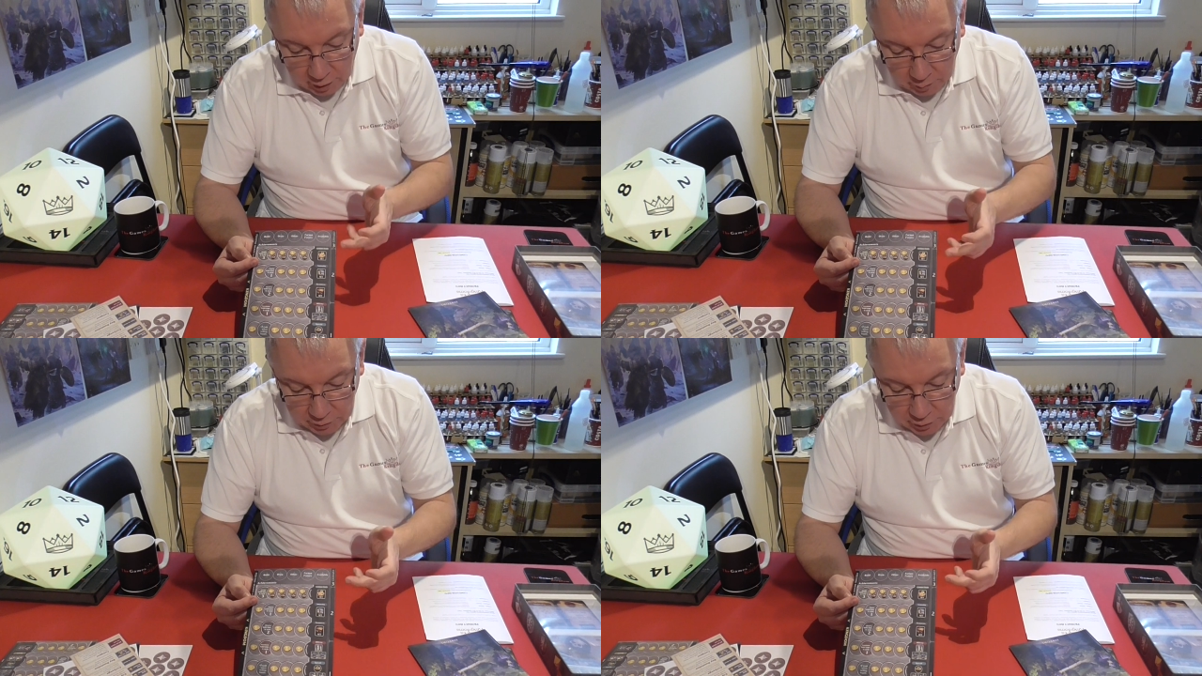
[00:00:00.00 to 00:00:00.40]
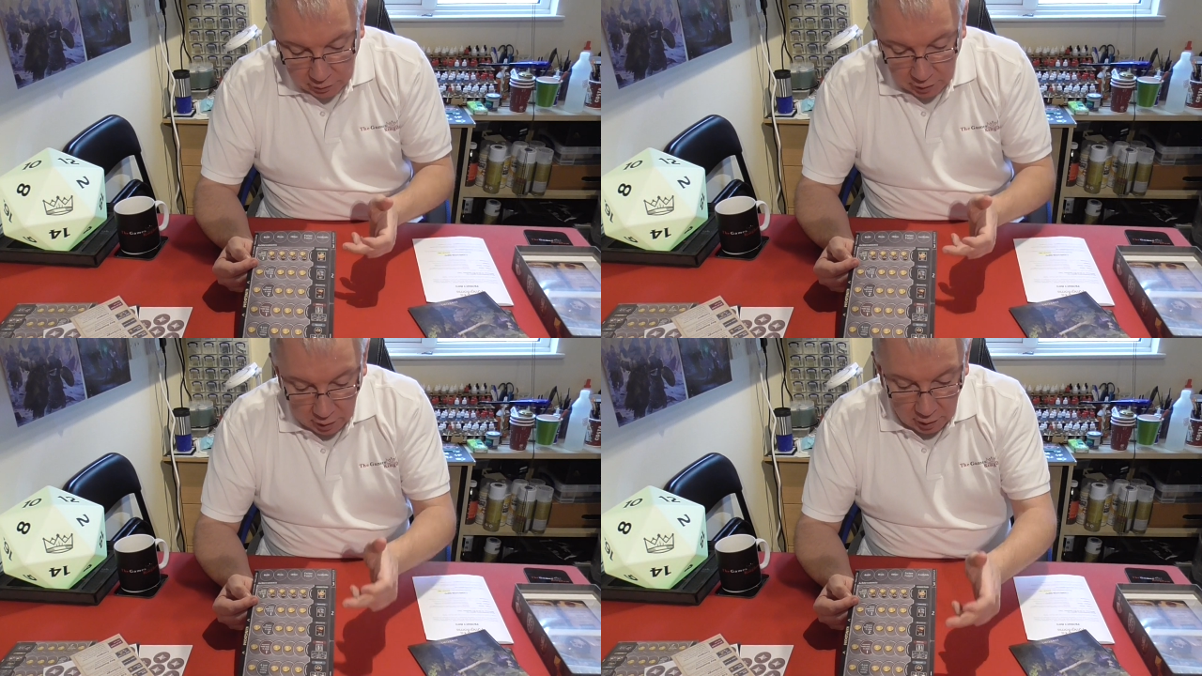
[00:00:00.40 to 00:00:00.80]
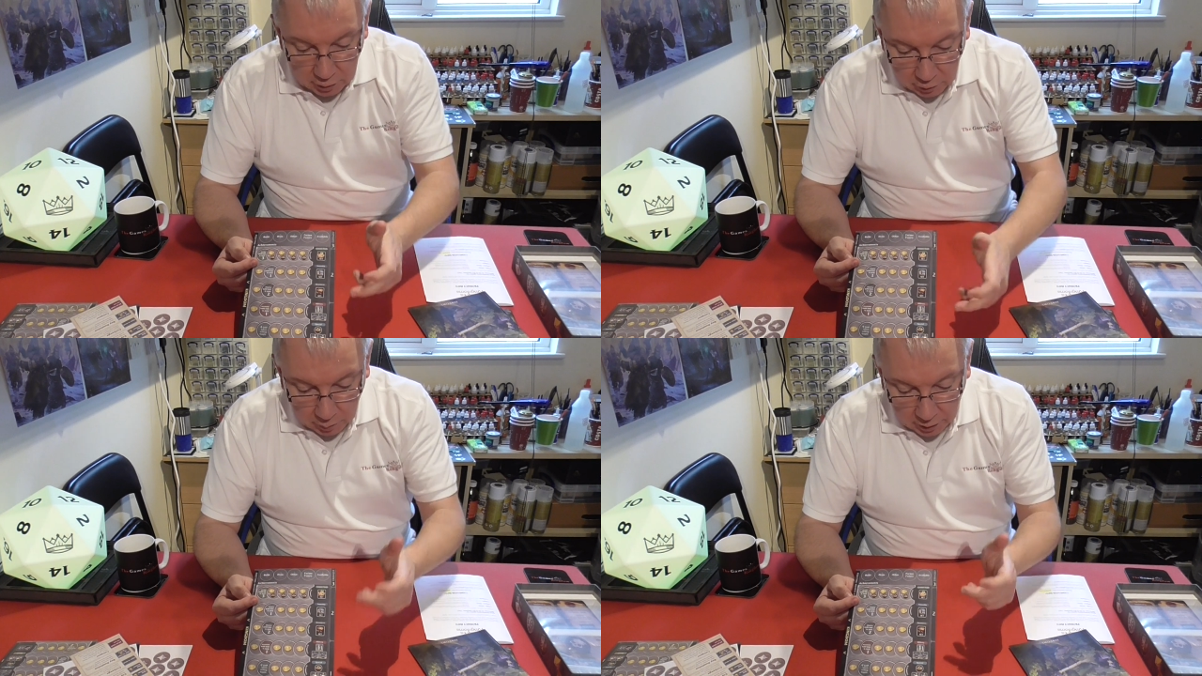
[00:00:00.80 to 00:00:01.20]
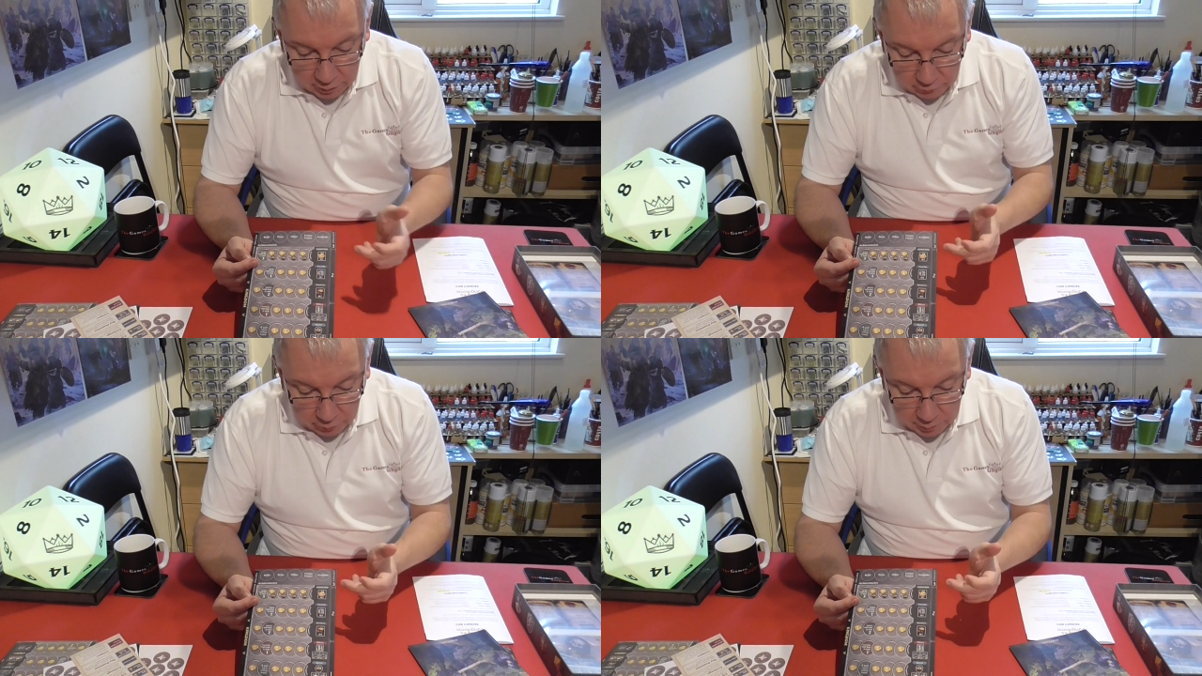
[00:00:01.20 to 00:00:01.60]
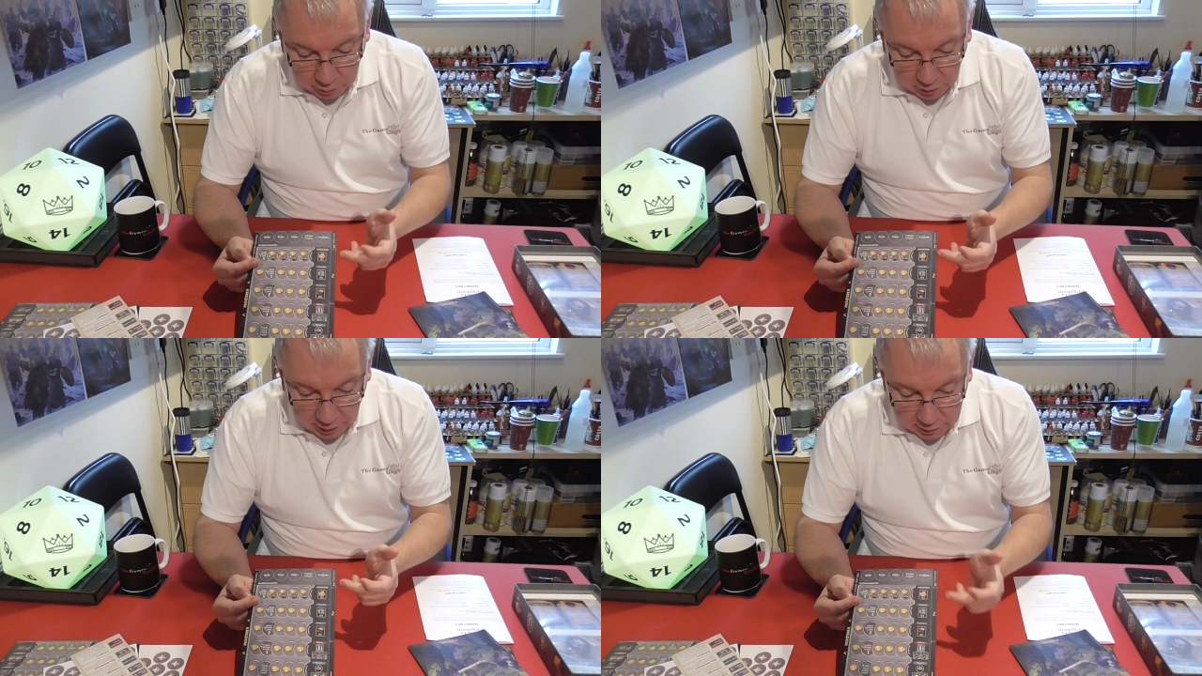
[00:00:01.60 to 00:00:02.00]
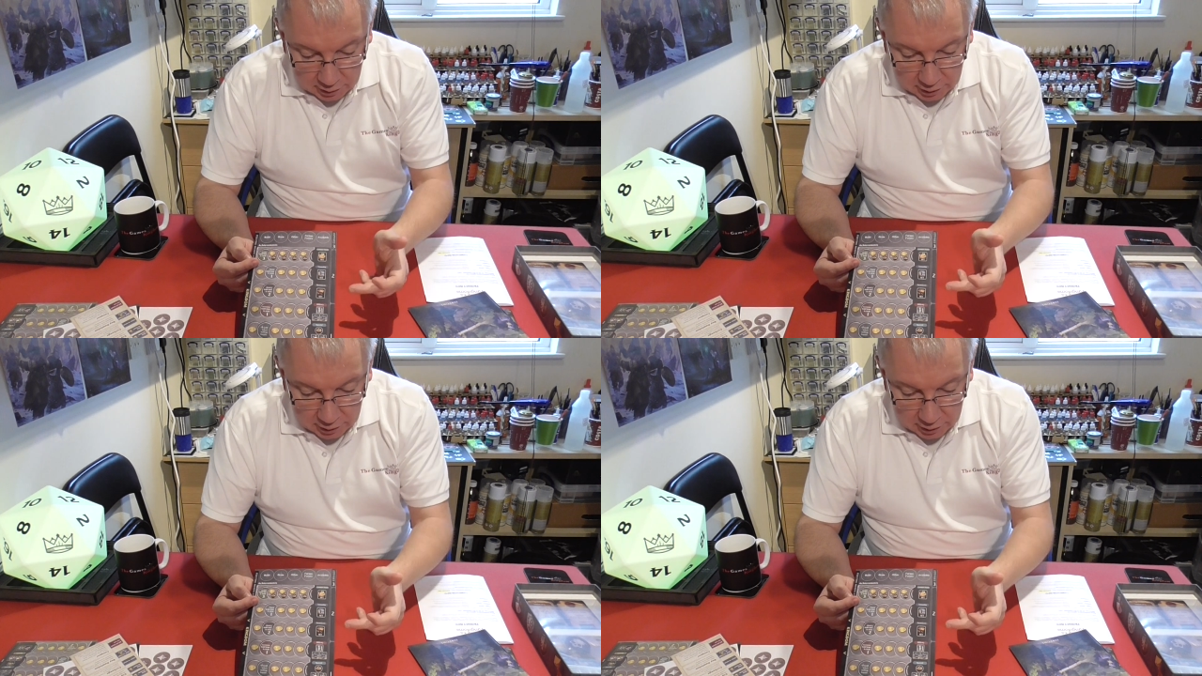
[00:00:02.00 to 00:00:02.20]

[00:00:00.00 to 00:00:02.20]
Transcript: happens is you play them from your hand,